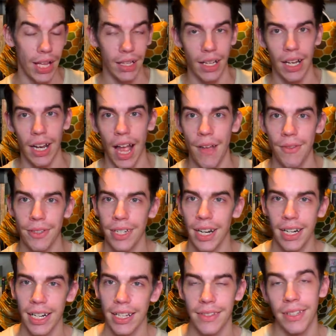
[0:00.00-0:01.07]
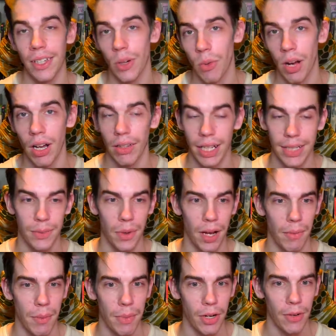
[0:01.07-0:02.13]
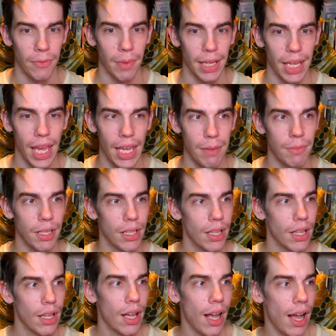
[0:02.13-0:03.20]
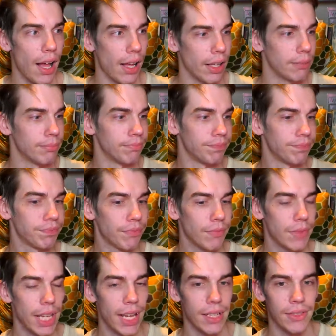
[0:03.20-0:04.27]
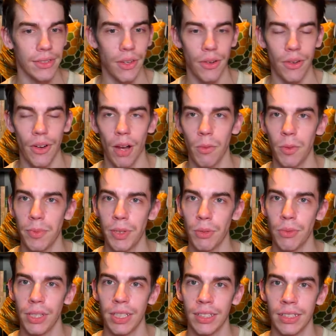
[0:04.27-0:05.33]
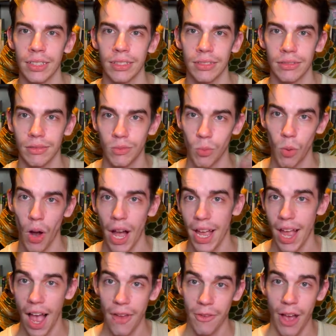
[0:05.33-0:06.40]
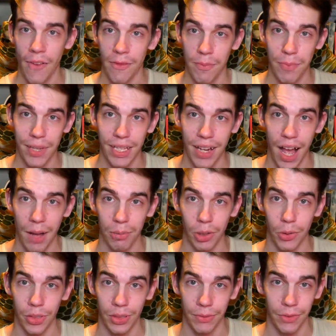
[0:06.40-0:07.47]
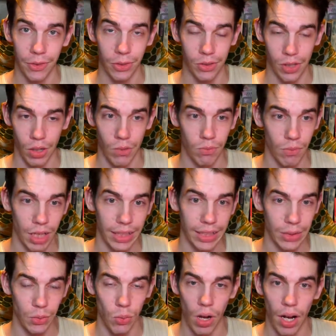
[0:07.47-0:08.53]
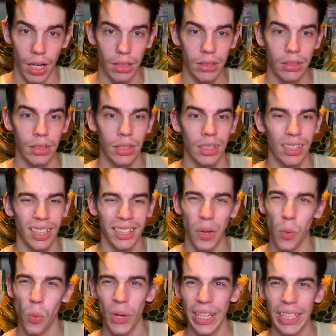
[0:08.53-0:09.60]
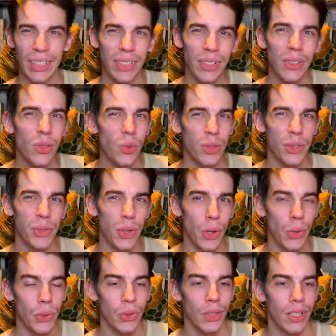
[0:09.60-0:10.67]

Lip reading: I haven't done anything in a while. That's why I'm a bit off my game. Yeah, so I will be doing why I haven't been uploading for a little while, like a week or so.